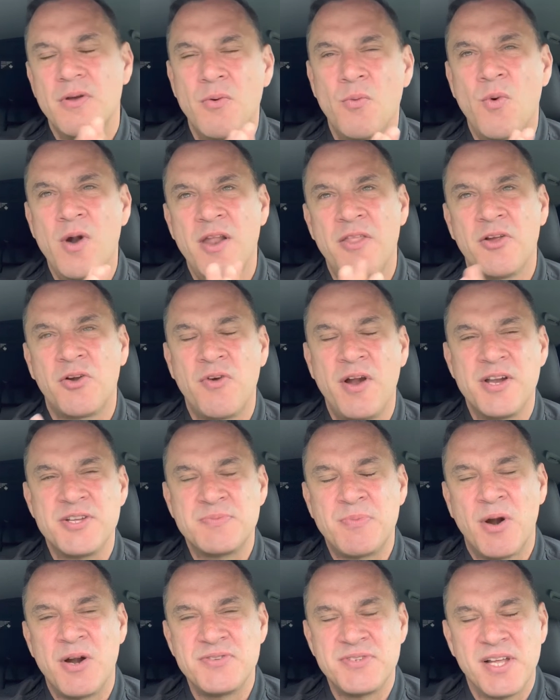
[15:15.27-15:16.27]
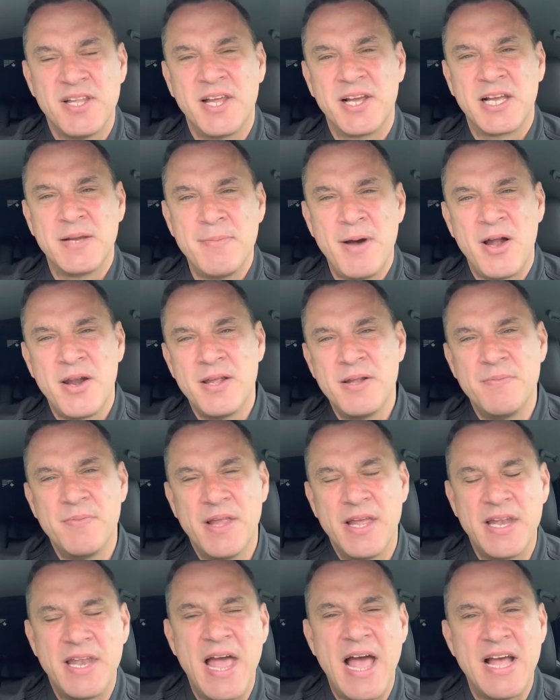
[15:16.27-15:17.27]
one of the greatest parts I like about it,
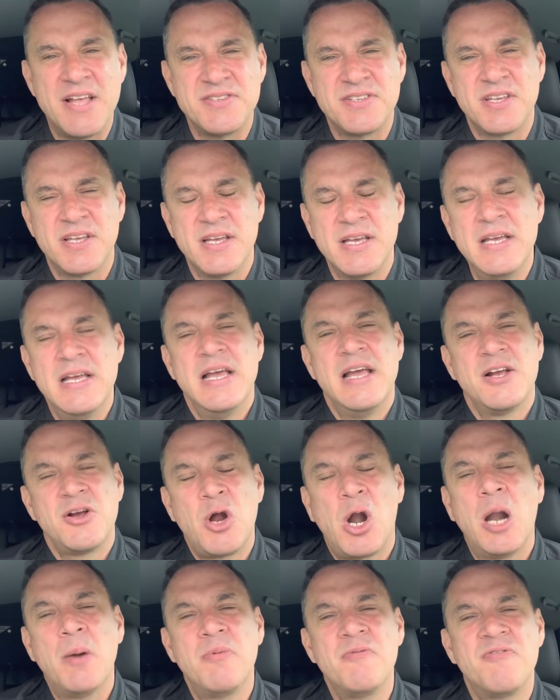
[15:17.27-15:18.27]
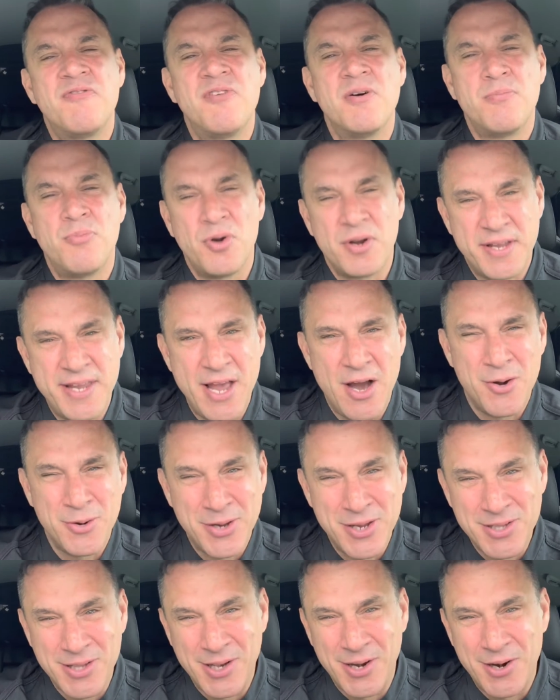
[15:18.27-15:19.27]
it has a carbon footprint
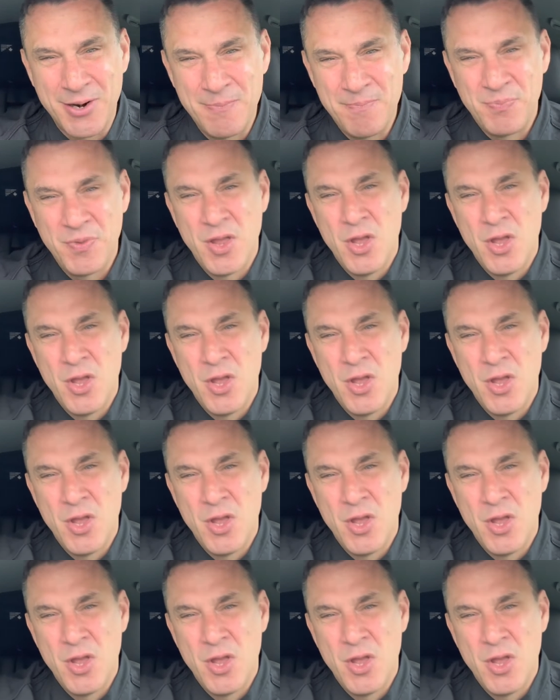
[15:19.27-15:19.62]
calculator,